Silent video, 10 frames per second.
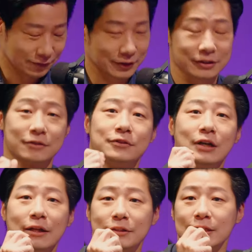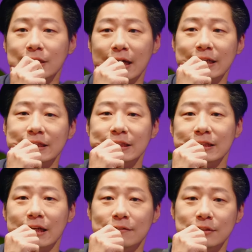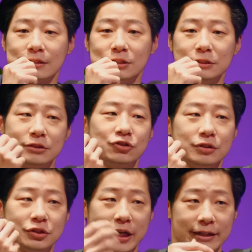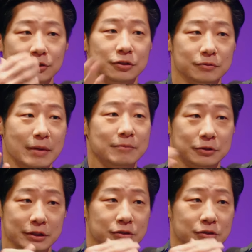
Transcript: First of all, I think I didn't have a good childhood memory.